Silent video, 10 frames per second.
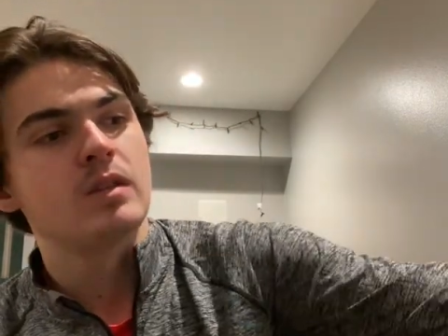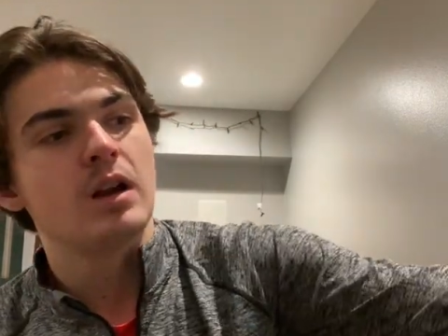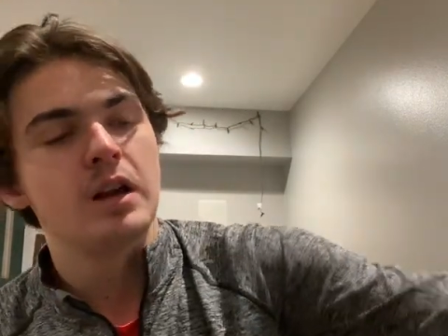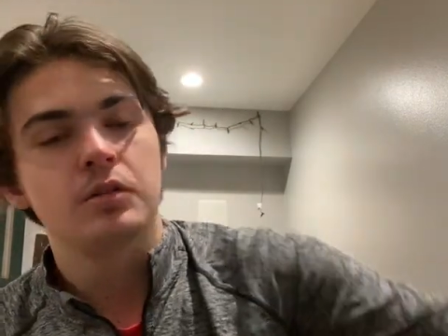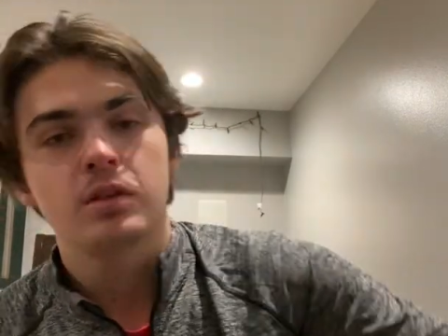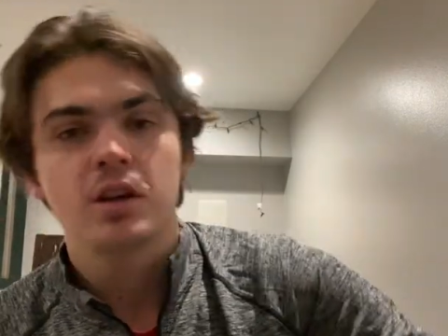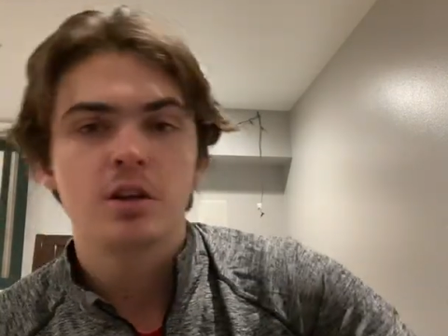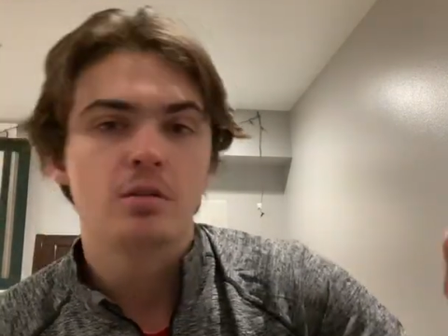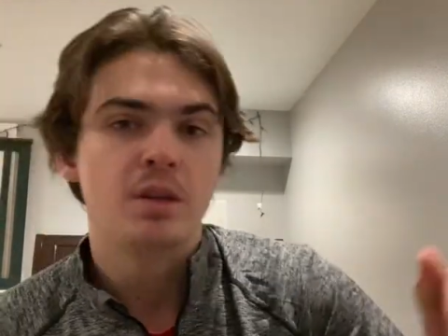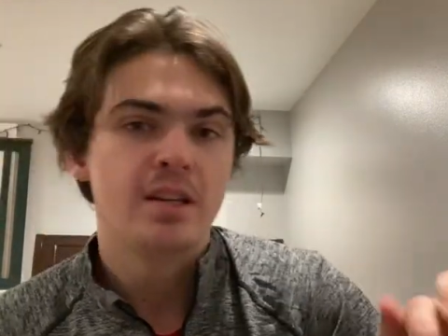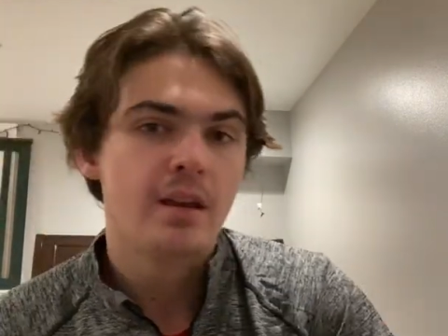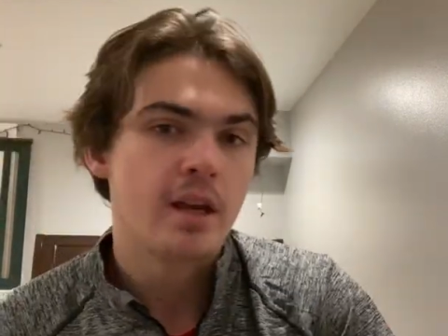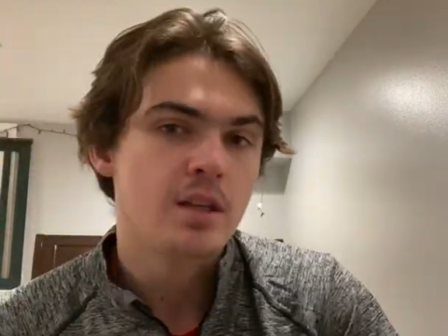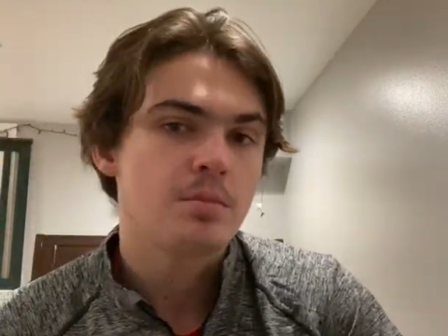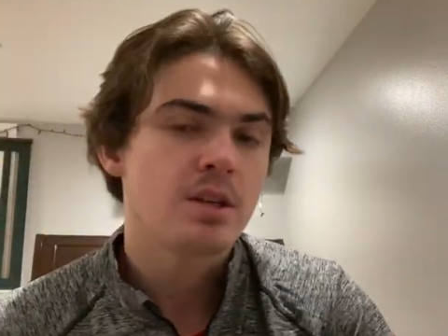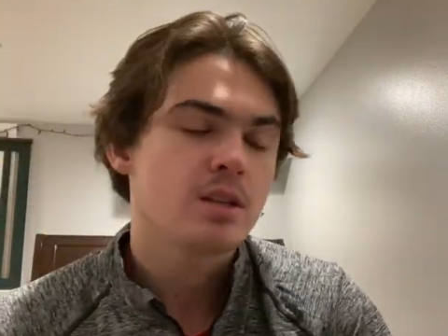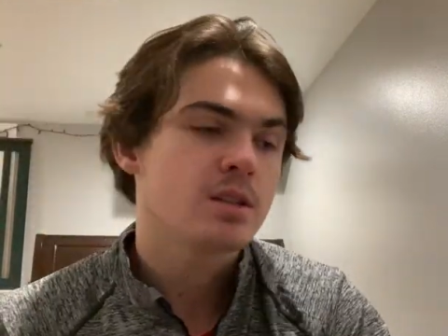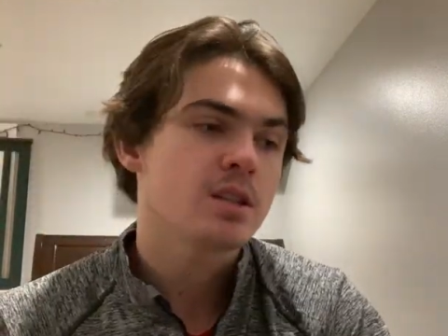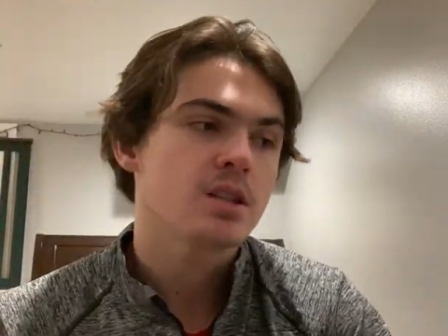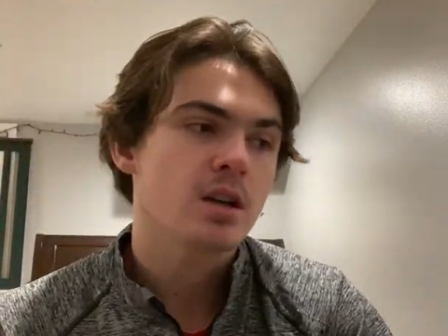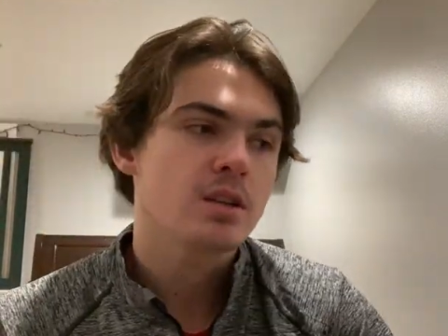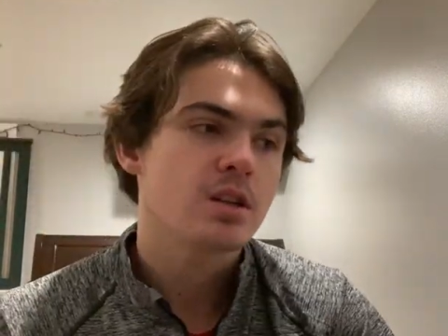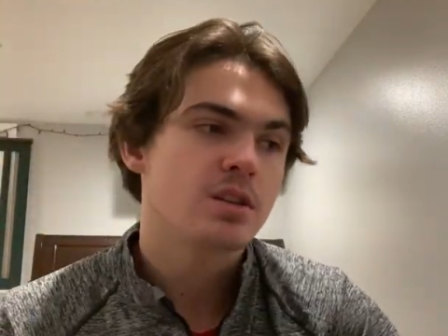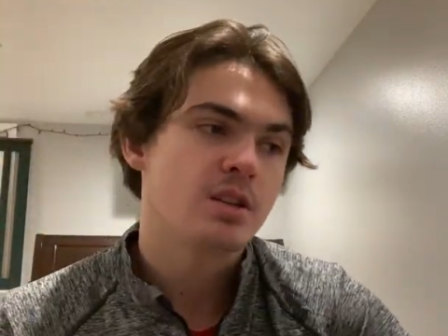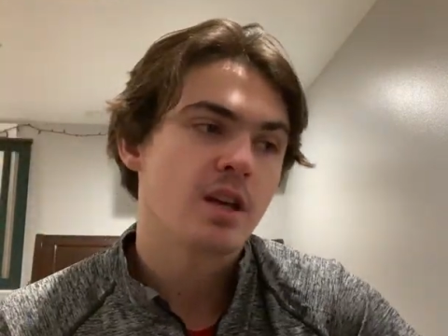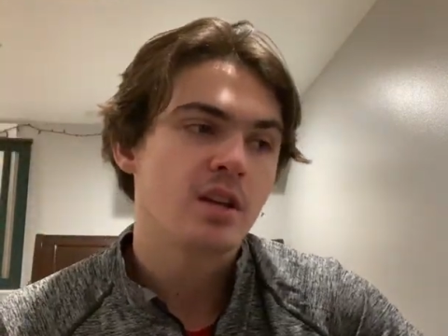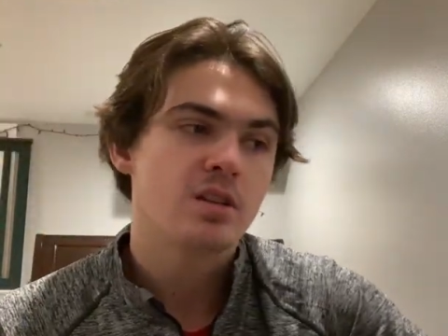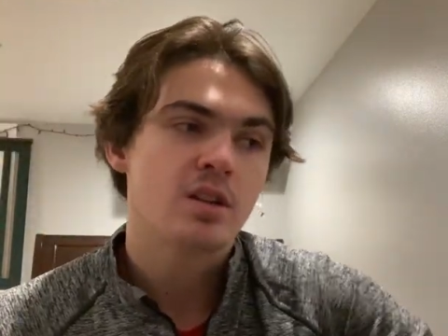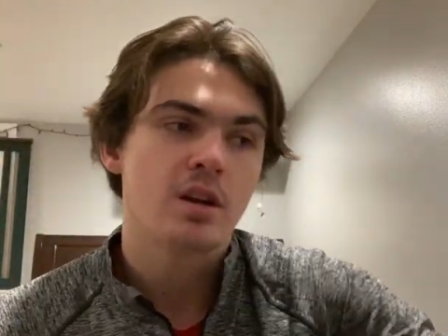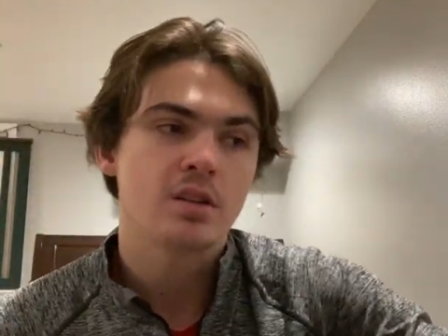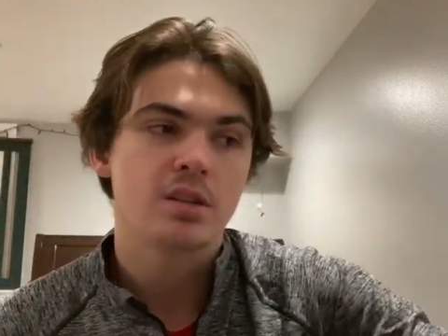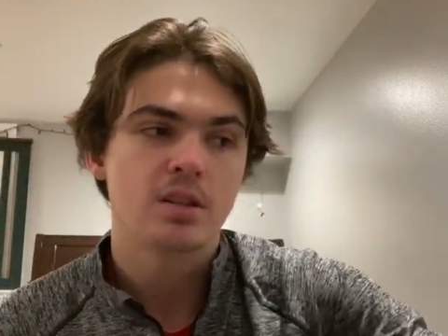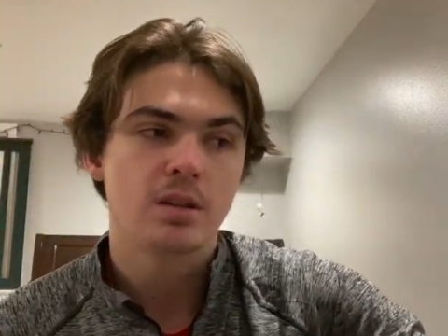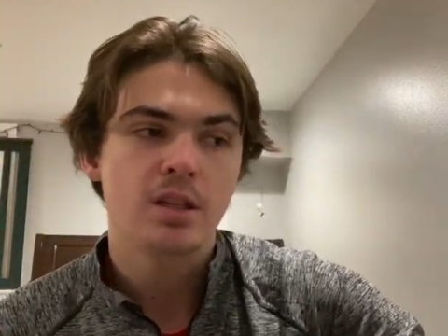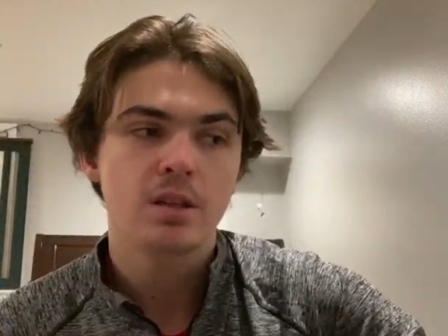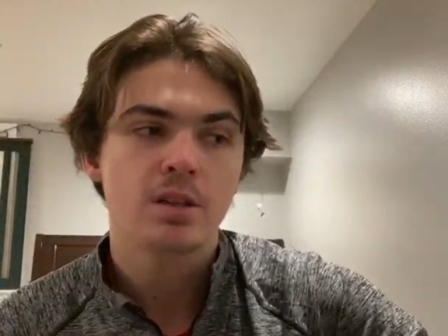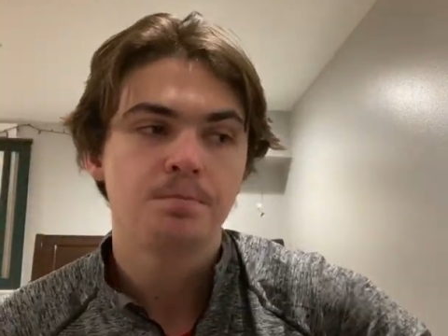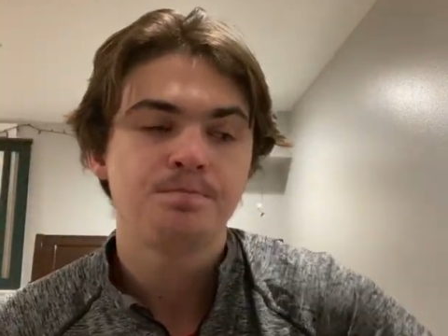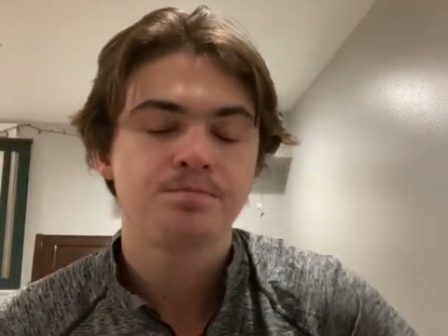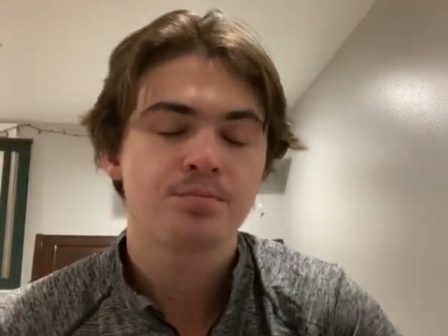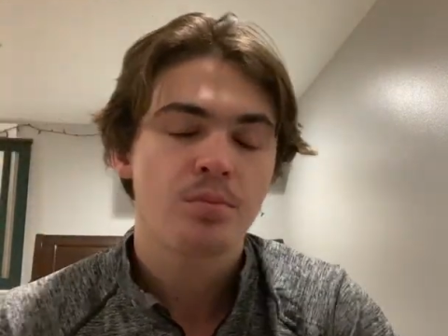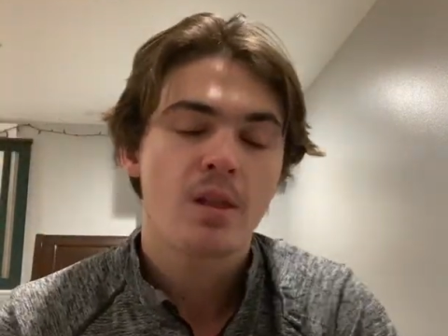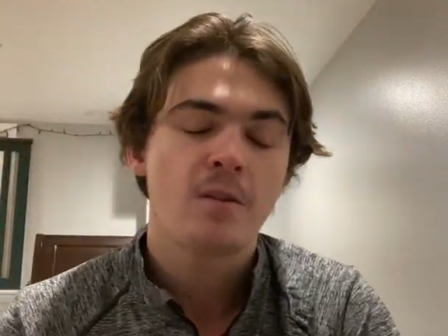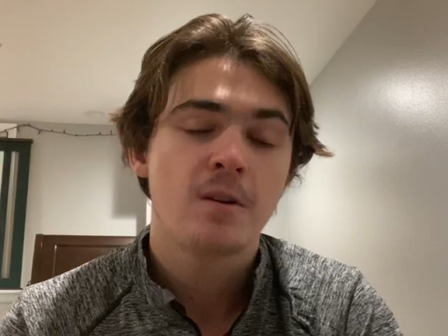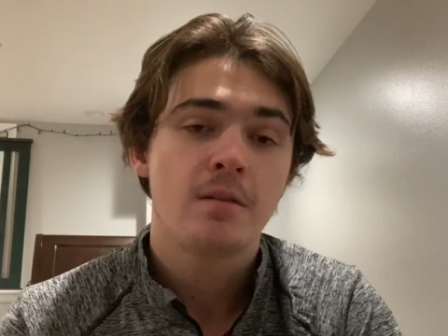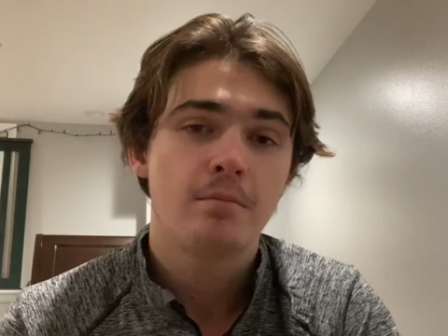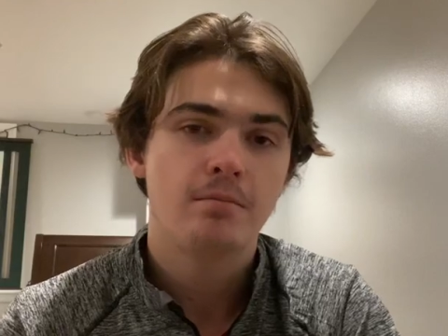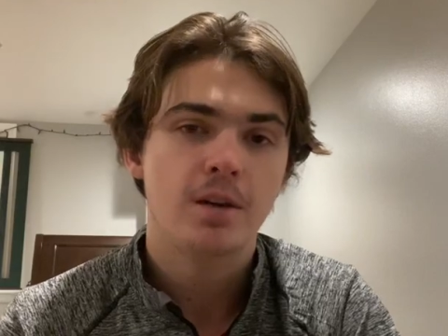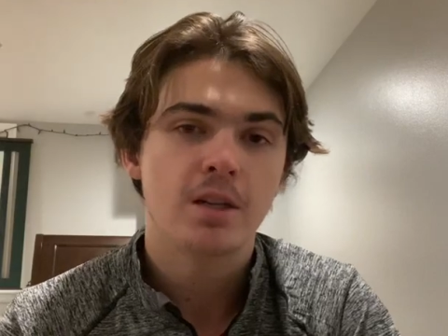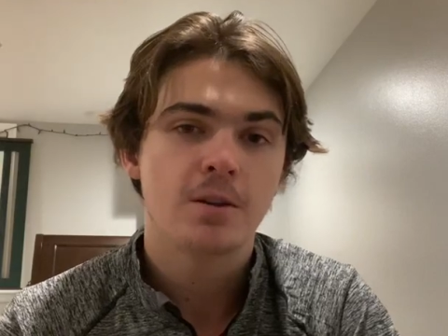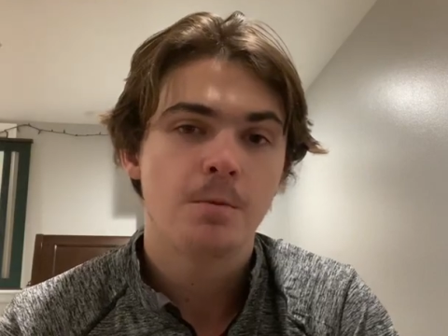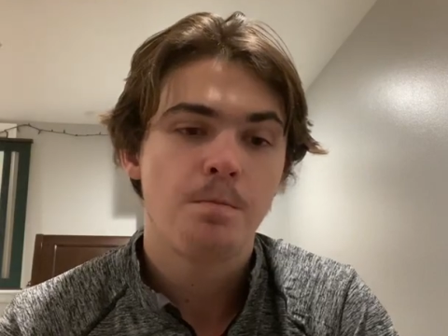I don't think it'll beat Cane's because of the sauce, because Cane's sauce is elite. But